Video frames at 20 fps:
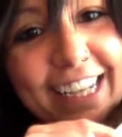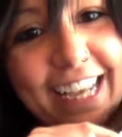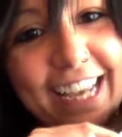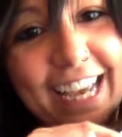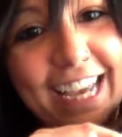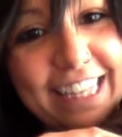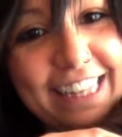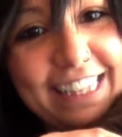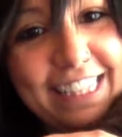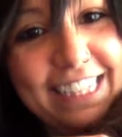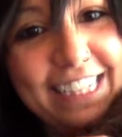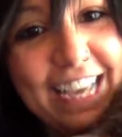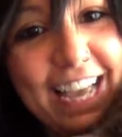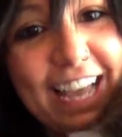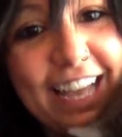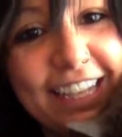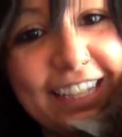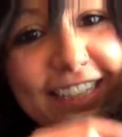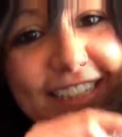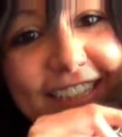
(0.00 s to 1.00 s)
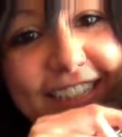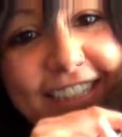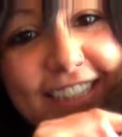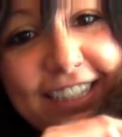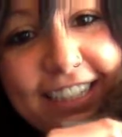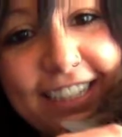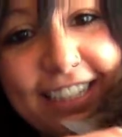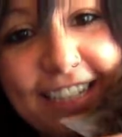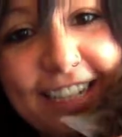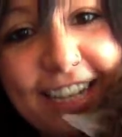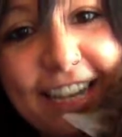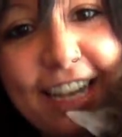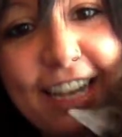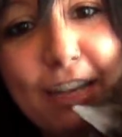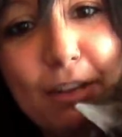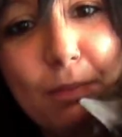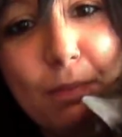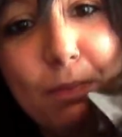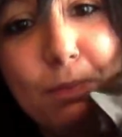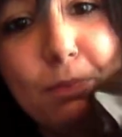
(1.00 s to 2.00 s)
at the end
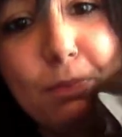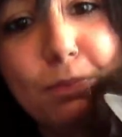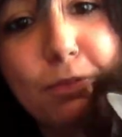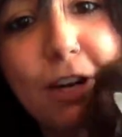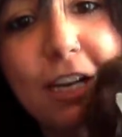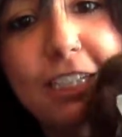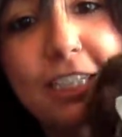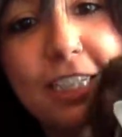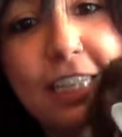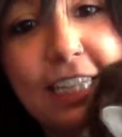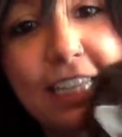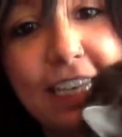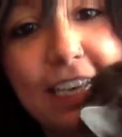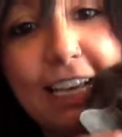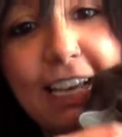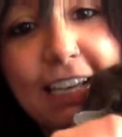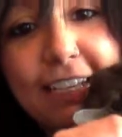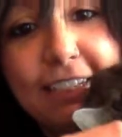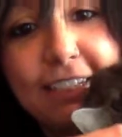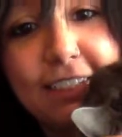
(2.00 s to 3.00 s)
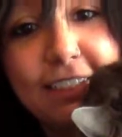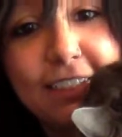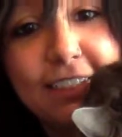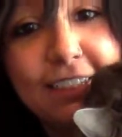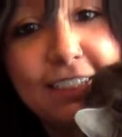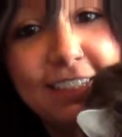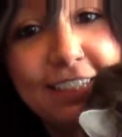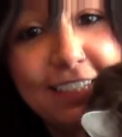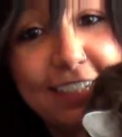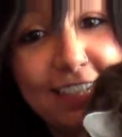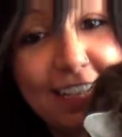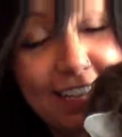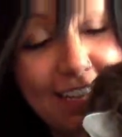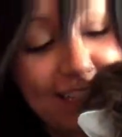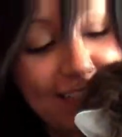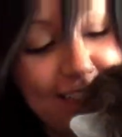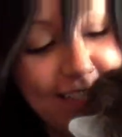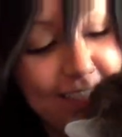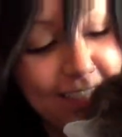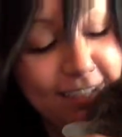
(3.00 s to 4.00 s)
and brush the end.
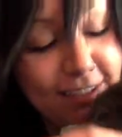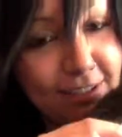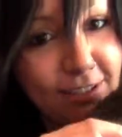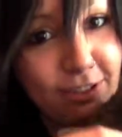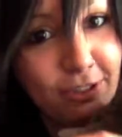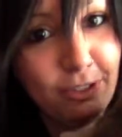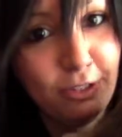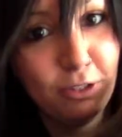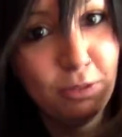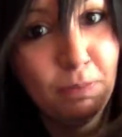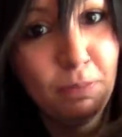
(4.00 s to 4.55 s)
Hi, I was a good